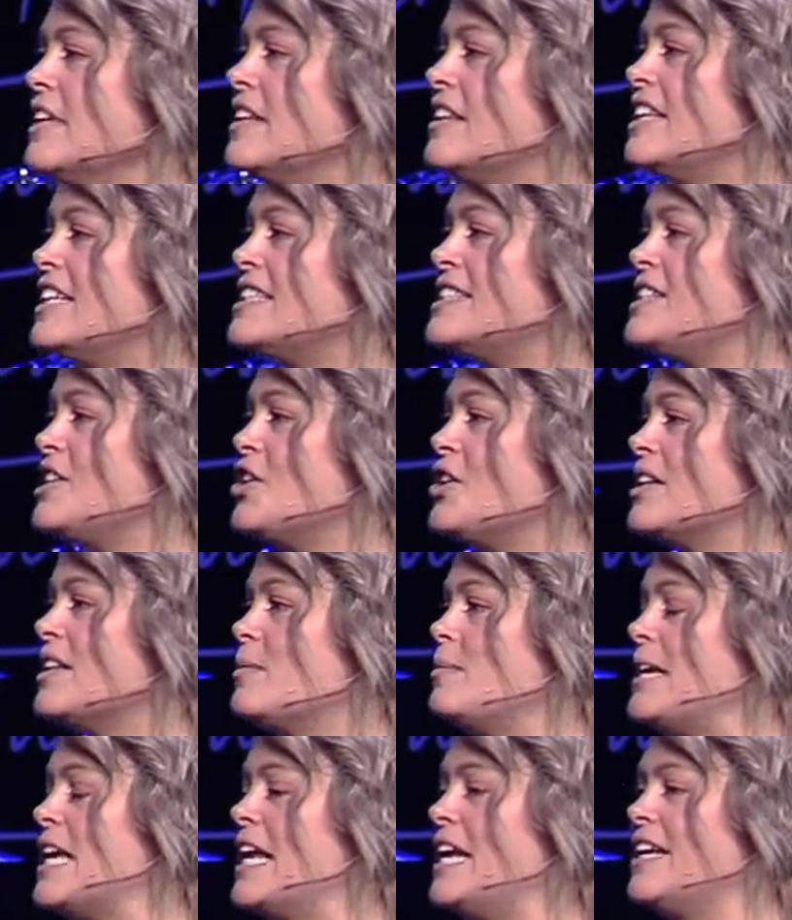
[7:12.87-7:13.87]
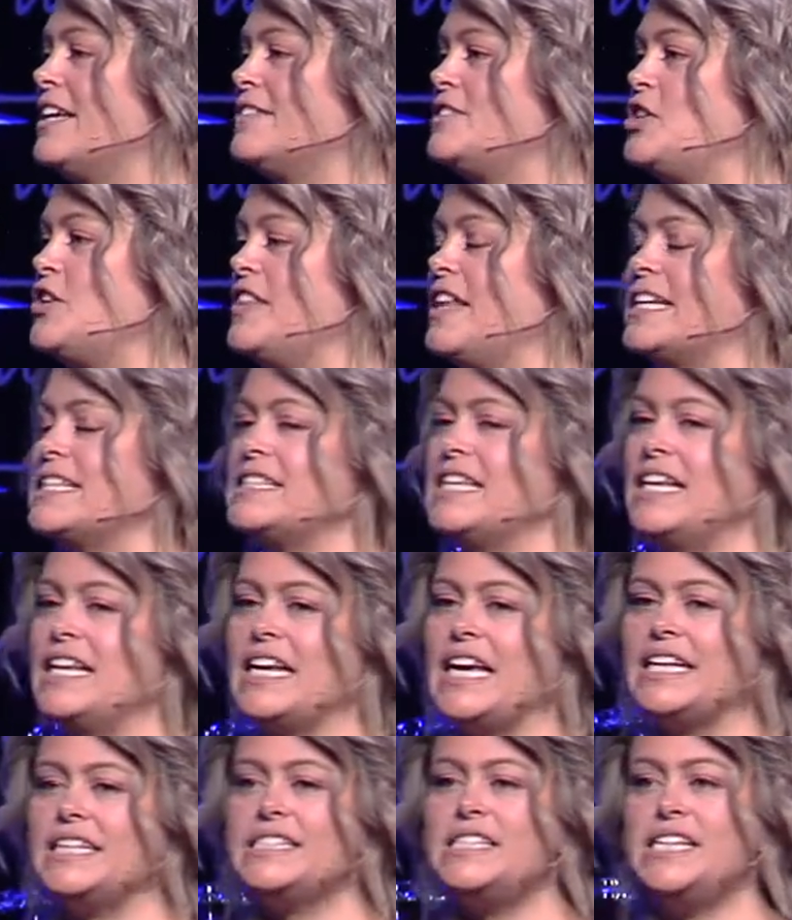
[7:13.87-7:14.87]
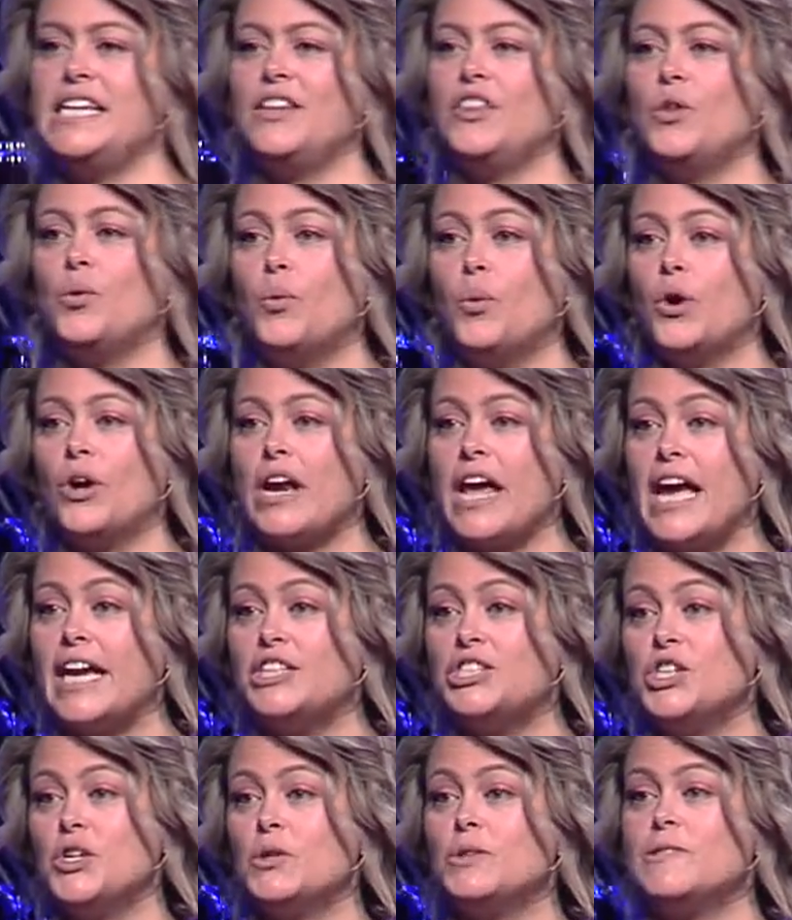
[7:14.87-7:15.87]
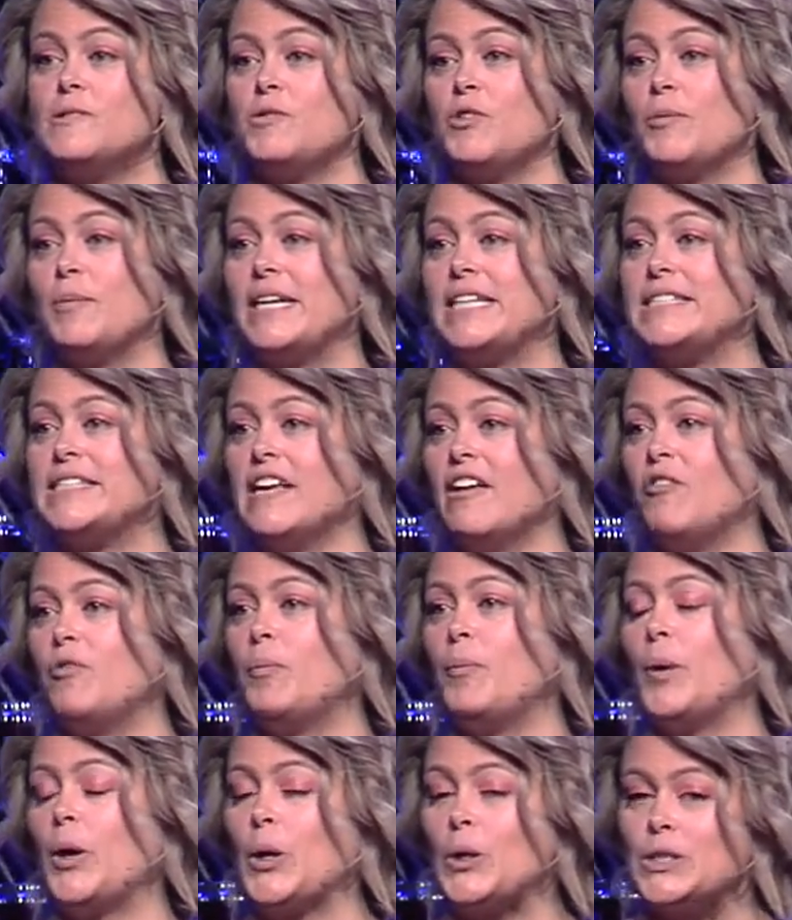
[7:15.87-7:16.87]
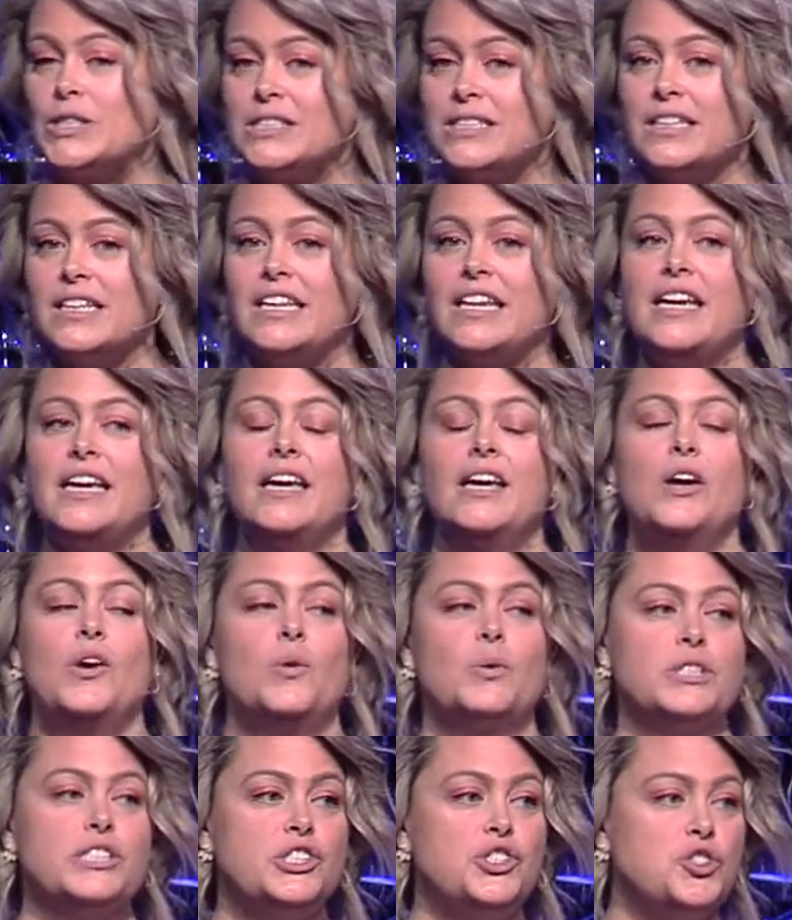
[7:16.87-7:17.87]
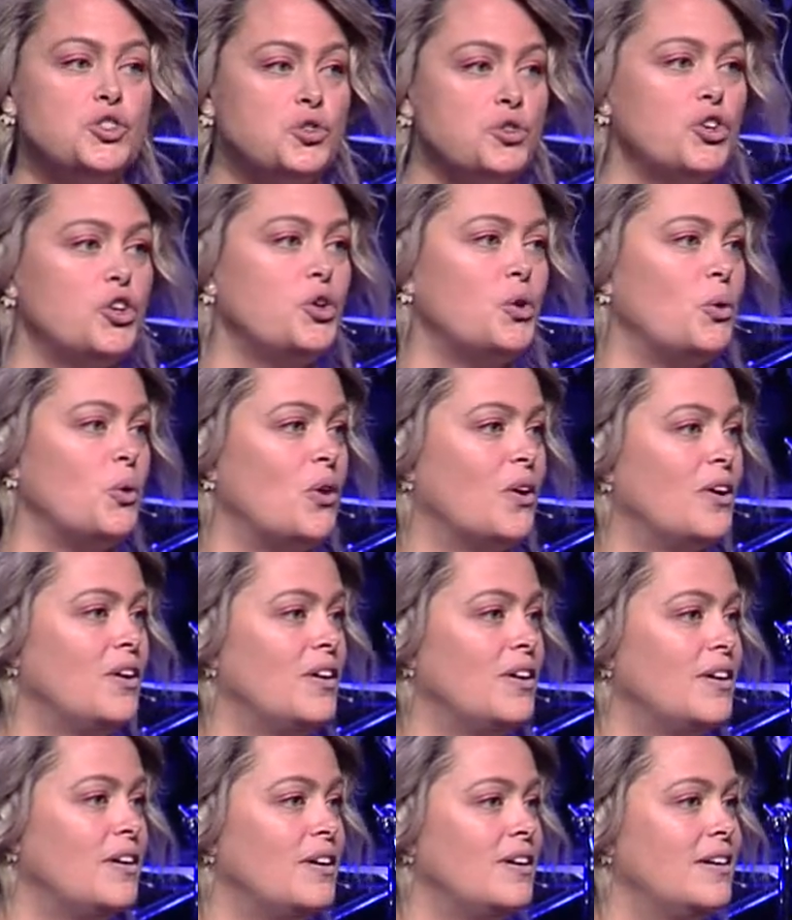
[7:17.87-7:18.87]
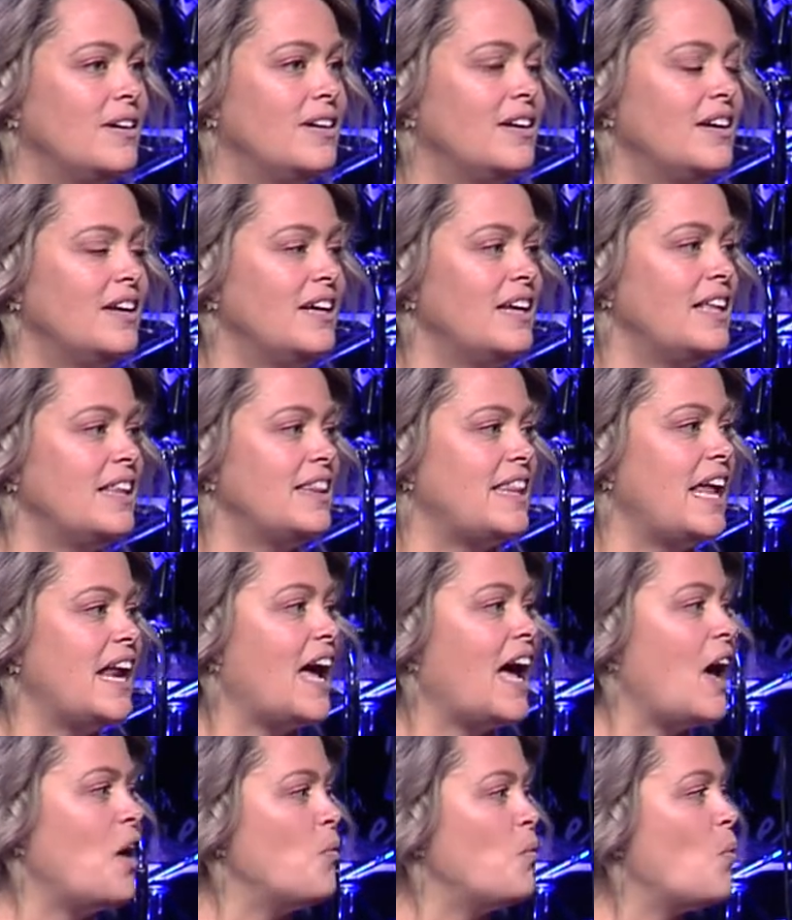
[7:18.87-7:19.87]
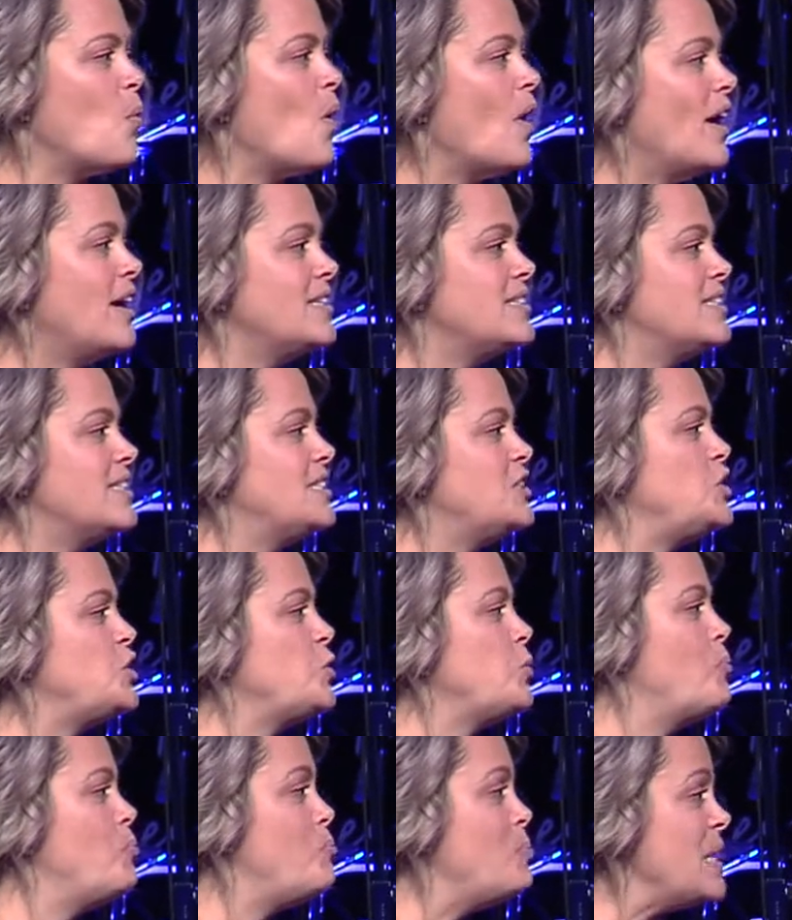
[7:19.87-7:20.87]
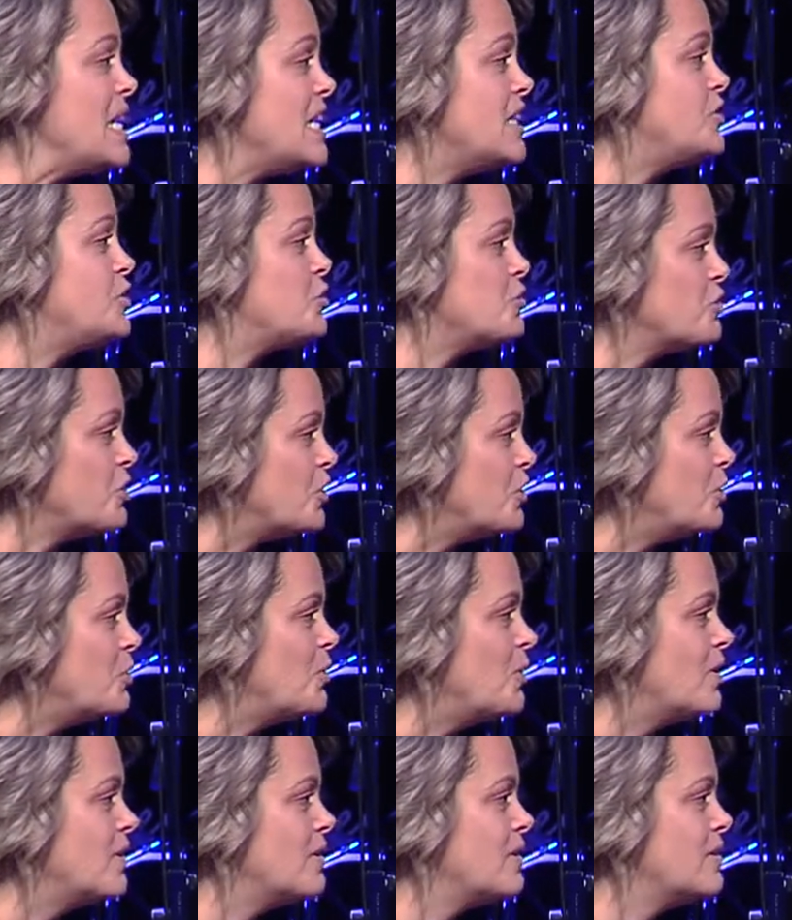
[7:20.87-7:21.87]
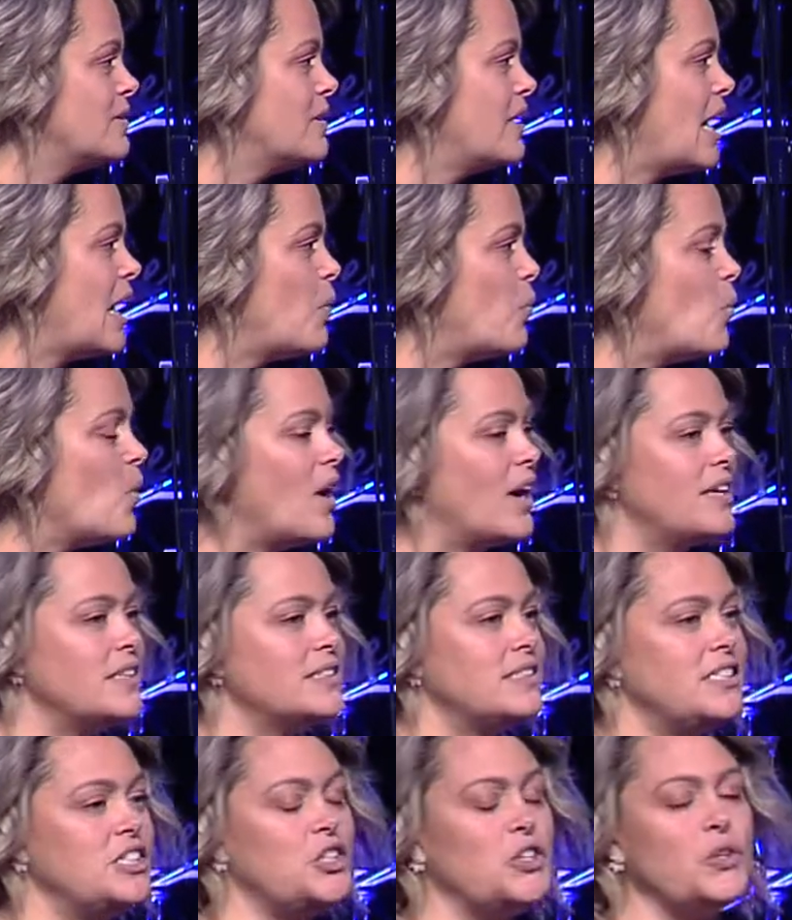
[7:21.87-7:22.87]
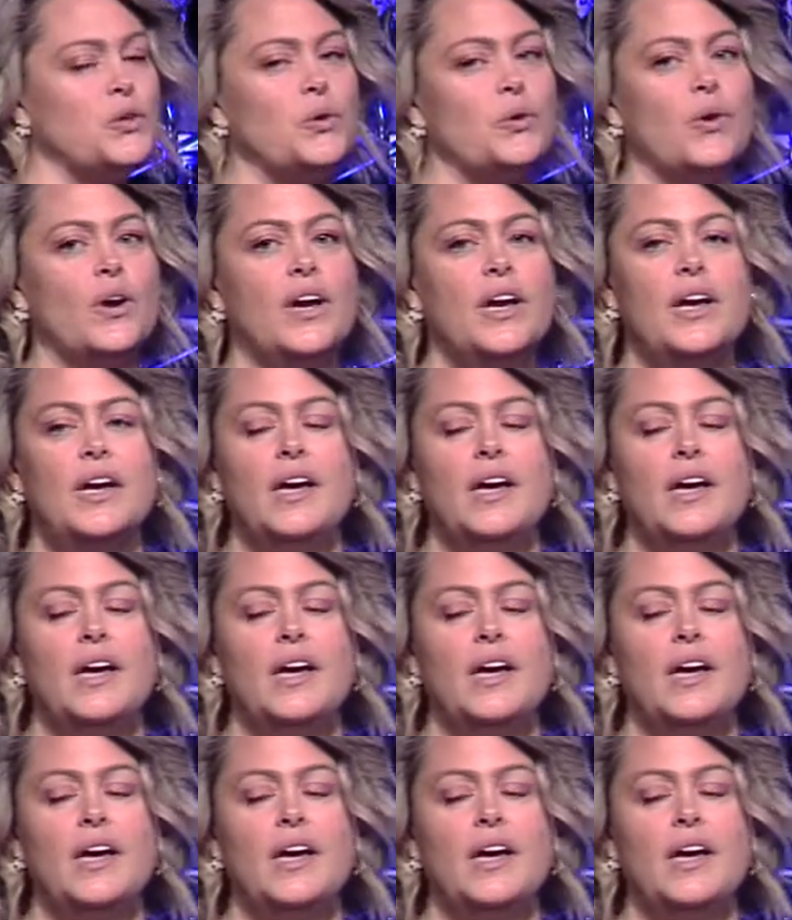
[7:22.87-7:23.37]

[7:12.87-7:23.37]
This year, at the beginning of 2019, the word I chose for myself personally was true. That I want to be true. I want to